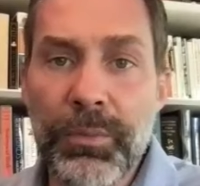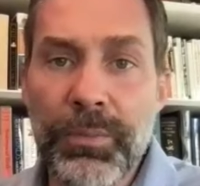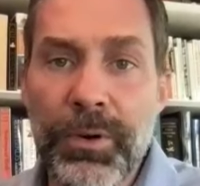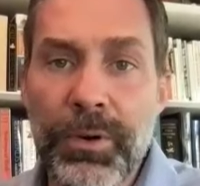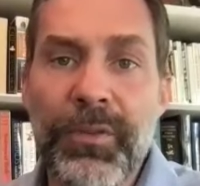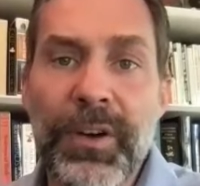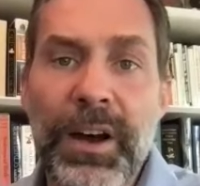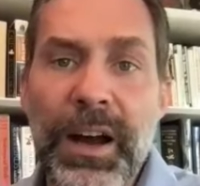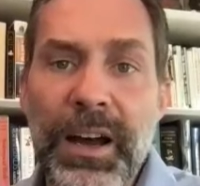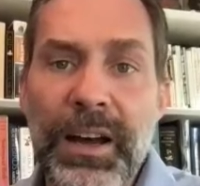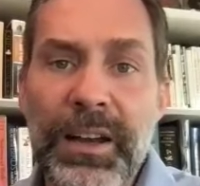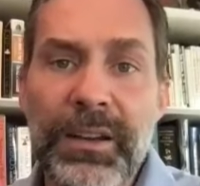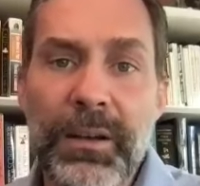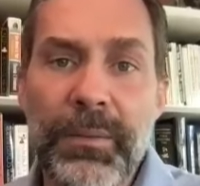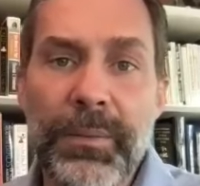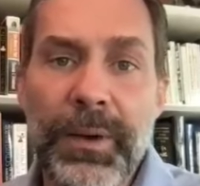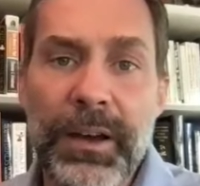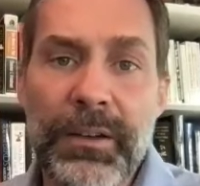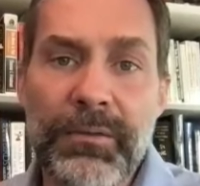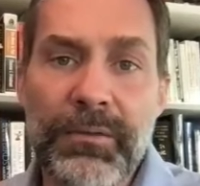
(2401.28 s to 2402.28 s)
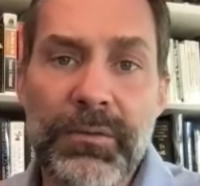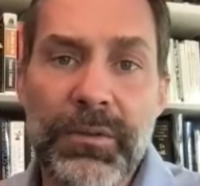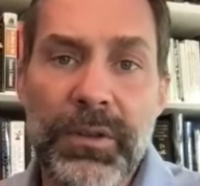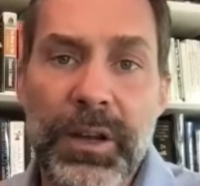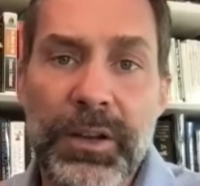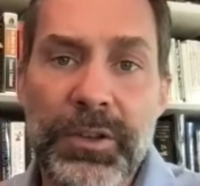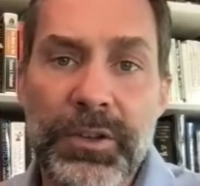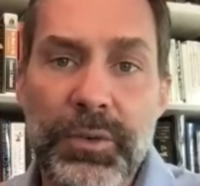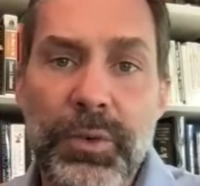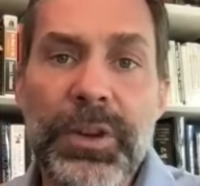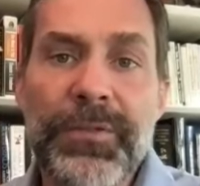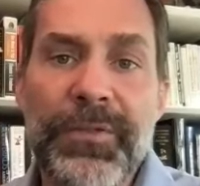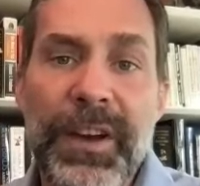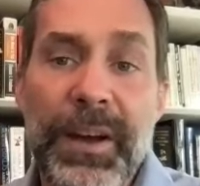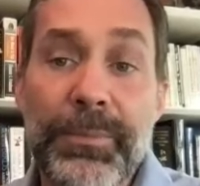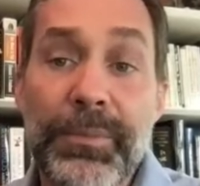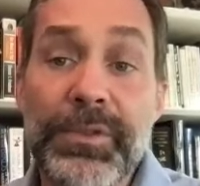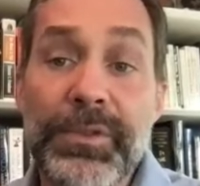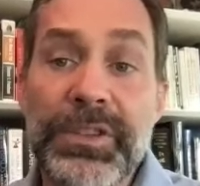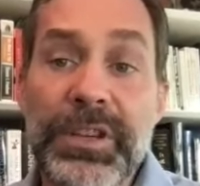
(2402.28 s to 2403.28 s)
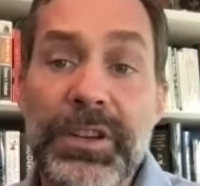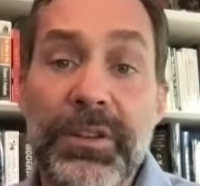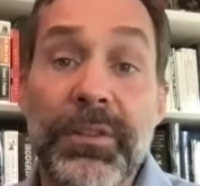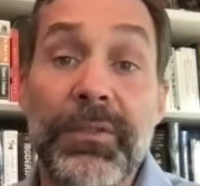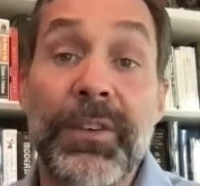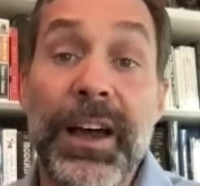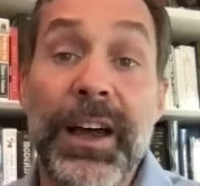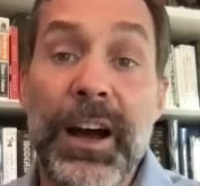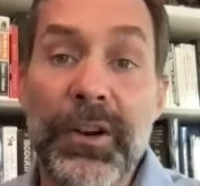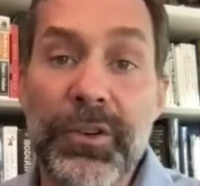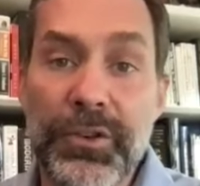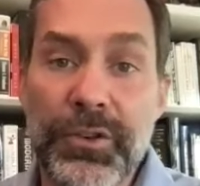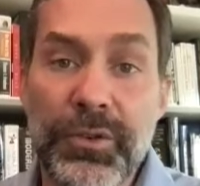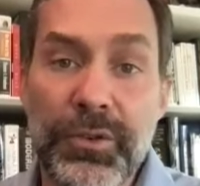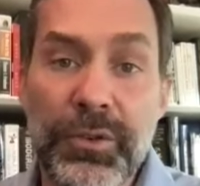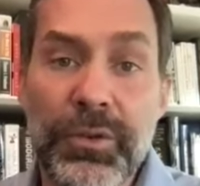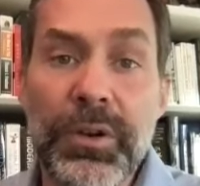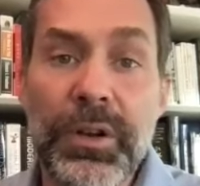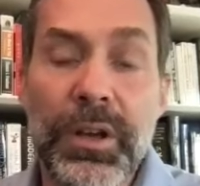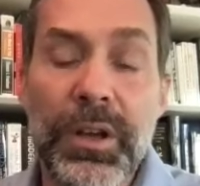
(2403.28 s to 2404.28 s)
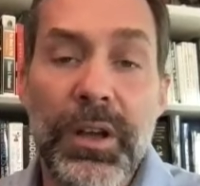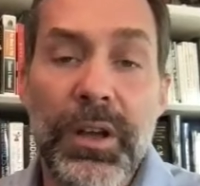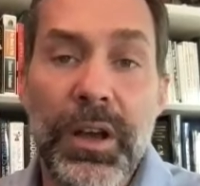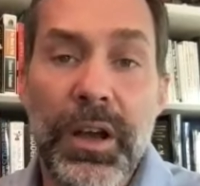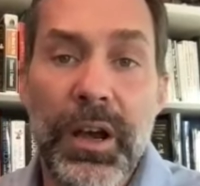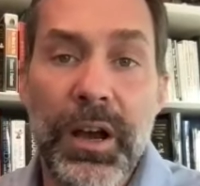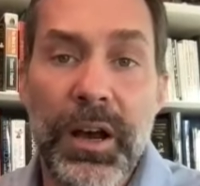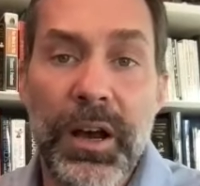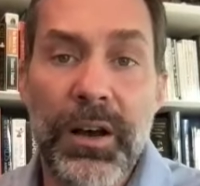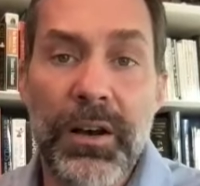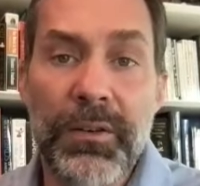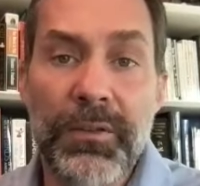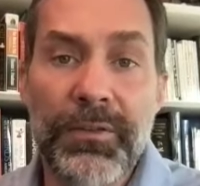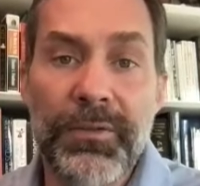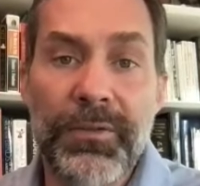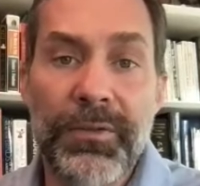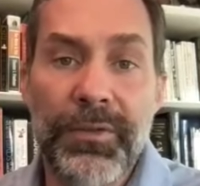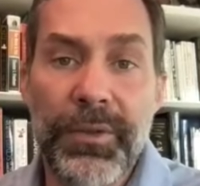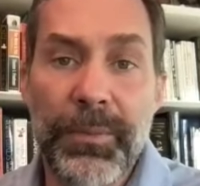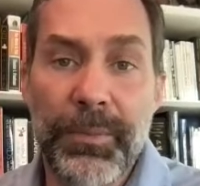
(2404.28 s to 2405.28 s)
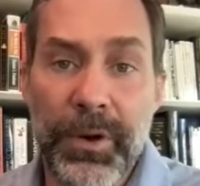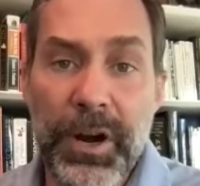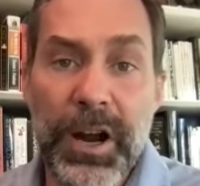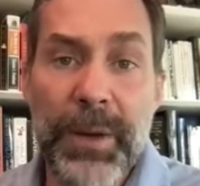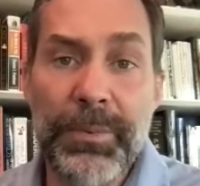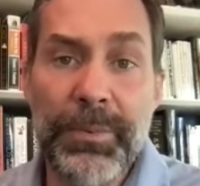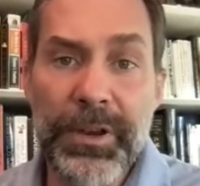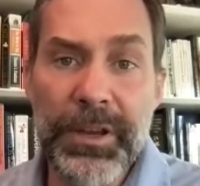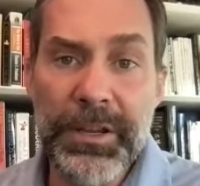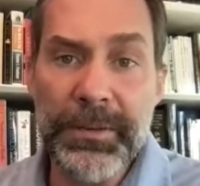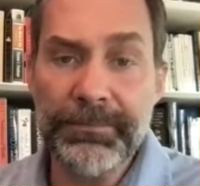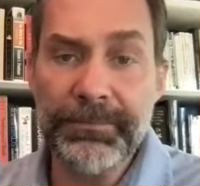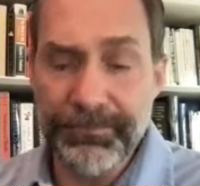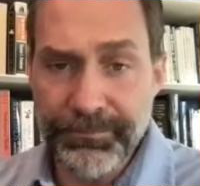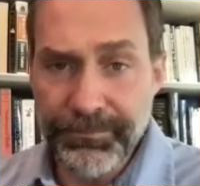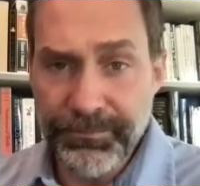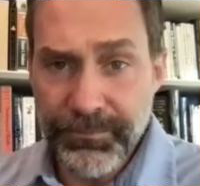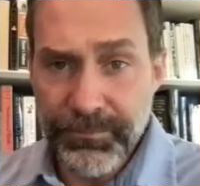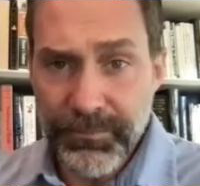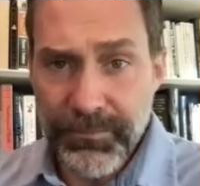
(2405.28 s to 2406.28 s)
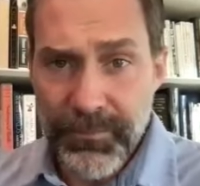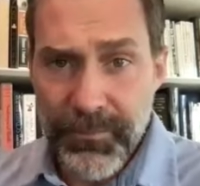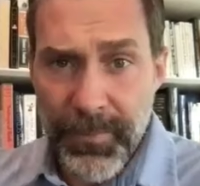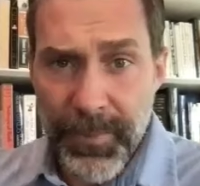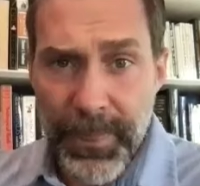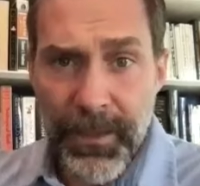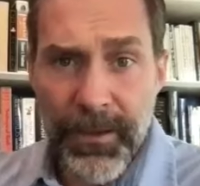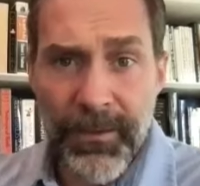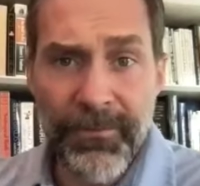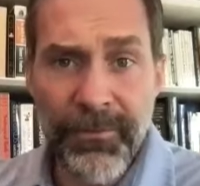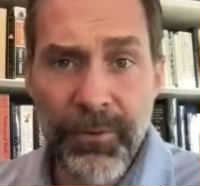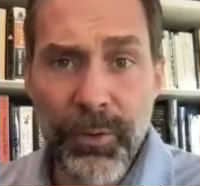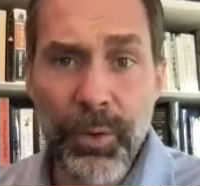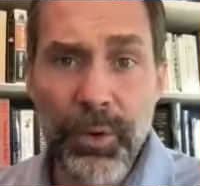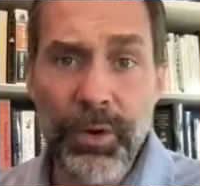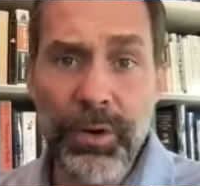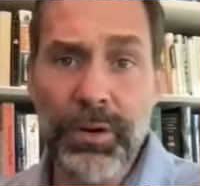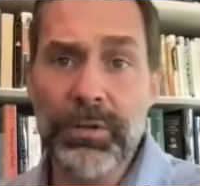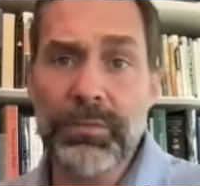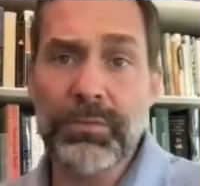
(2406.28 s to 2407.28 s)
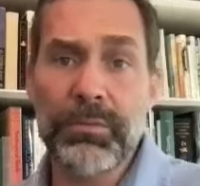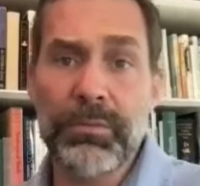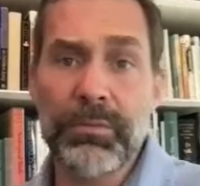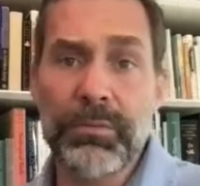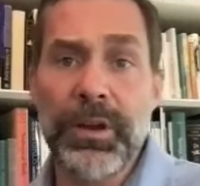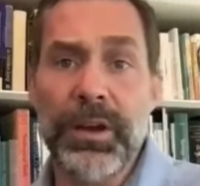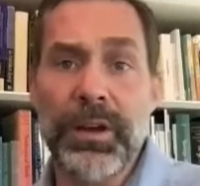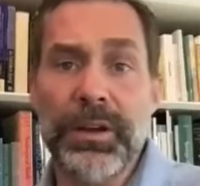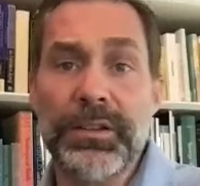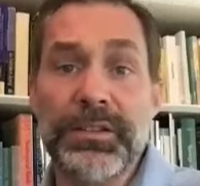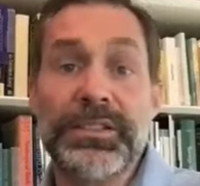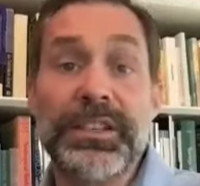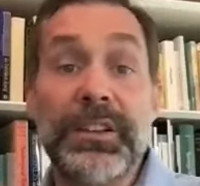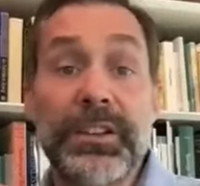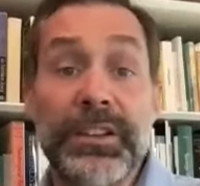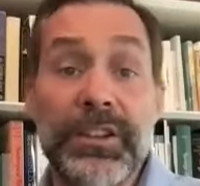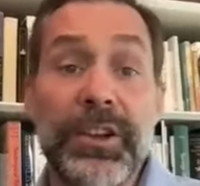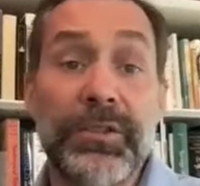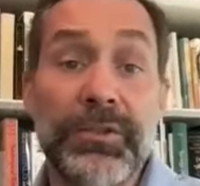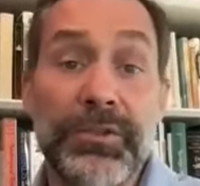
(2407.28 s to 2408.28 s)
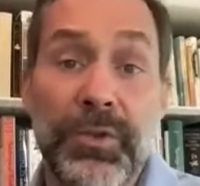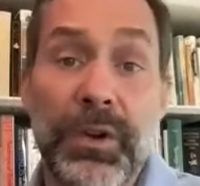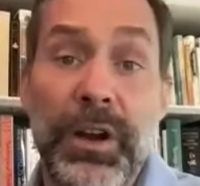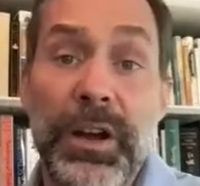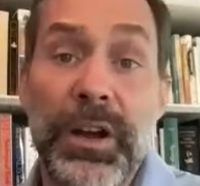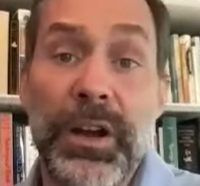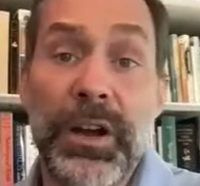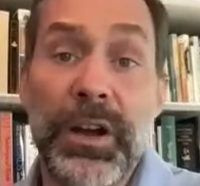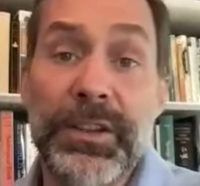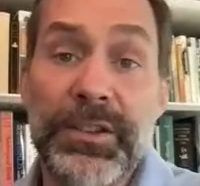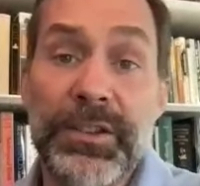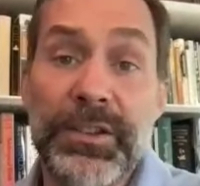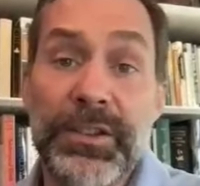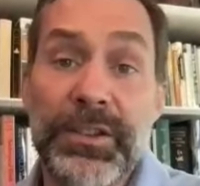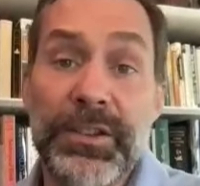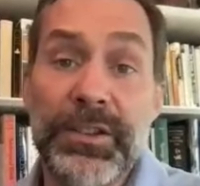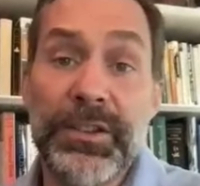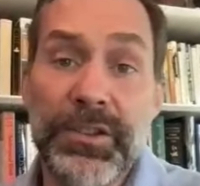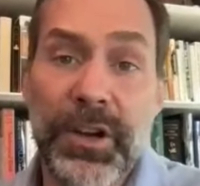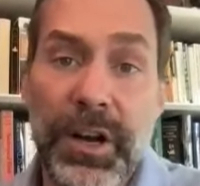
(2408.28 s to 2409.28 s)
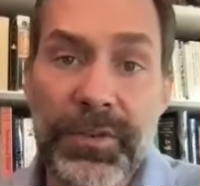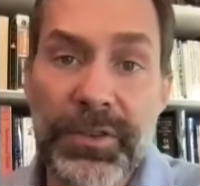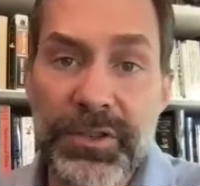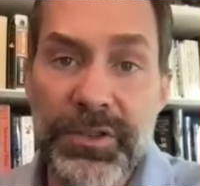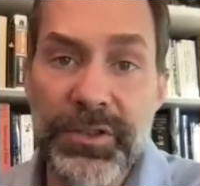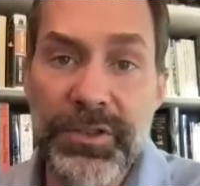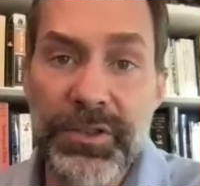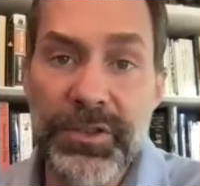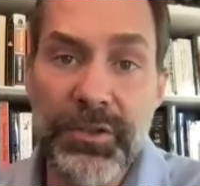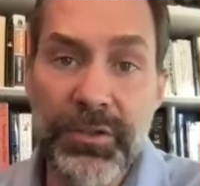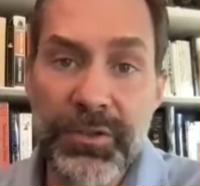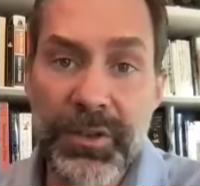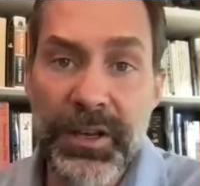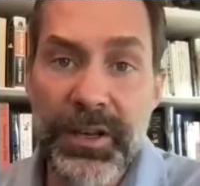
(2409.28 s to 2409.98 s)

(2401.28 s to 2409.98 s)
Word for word: provide about uh, 25% of the value of the property for selling those rights and so you get